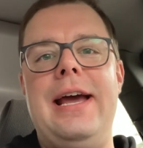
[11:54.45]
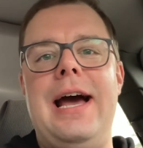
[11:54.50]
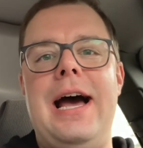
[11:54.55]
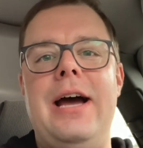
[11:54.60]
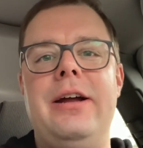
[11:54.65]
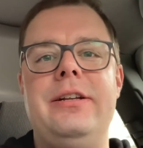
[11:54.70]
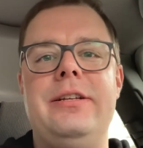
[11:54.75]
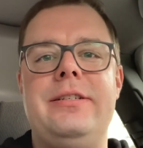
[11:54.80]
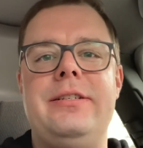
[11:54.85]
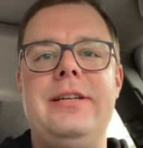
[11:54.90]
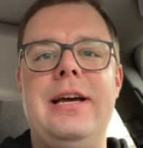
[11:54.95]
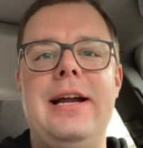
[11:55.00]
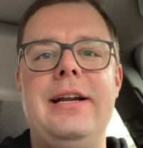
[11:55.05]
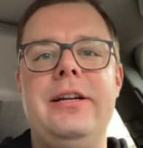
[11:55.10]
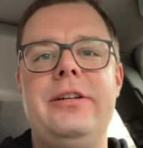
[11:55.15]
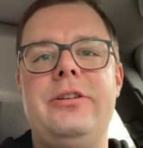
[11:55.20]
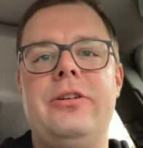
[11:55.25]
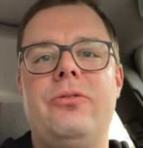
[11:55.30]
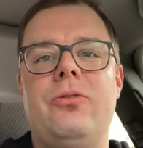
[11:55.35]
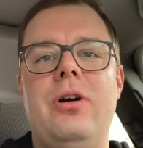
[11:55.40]
I
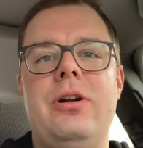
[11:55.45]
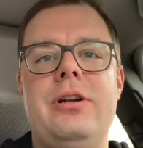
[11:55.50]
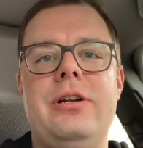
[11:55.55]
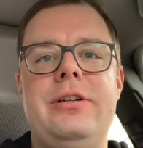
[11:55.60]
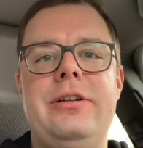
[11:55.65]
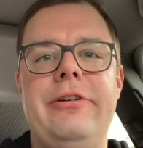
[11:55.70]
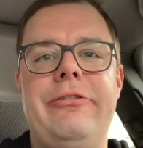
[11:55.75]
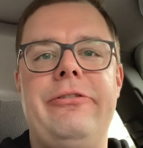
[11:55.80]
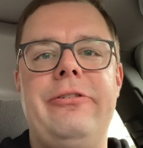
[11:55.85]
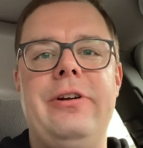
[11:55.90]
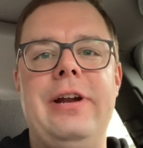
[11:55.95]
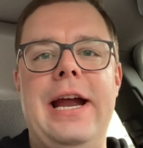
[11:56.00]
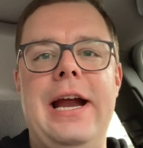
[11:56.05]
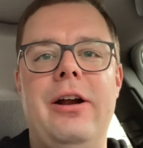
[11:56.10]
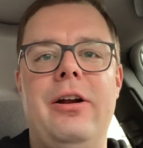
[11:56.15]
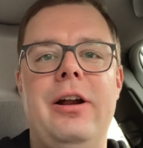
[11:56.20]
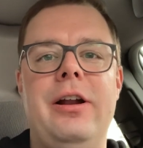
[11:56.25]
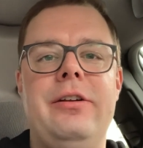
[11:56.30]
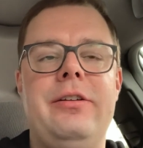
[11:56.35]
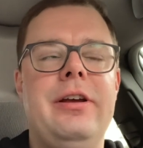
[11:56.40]
decided to run a different
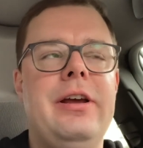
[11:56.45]
errand